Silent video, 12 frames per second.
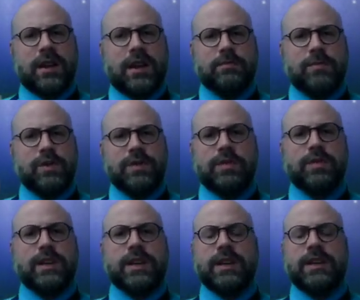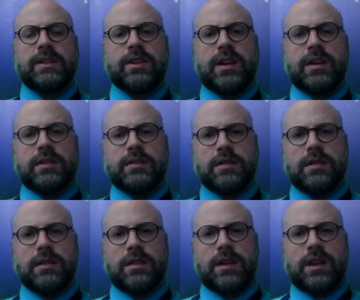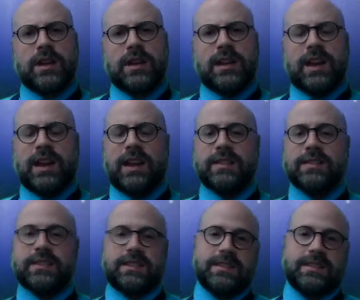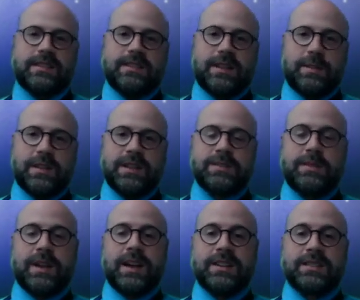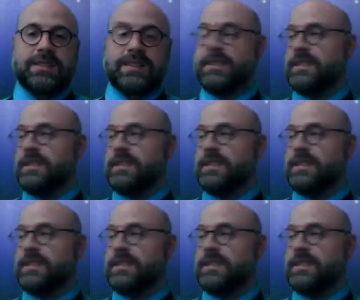movie playing in your head. And, let's be honest.